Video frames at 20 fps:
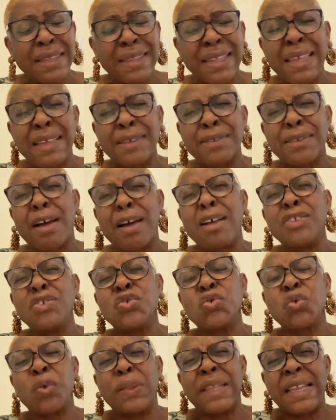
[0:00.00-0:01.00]
They
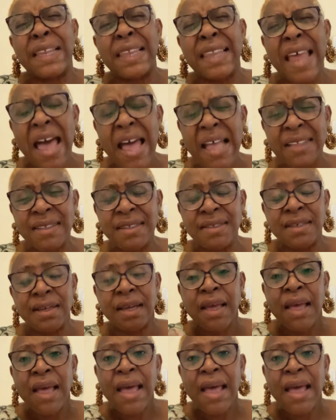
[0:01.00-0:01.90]
controlled the land.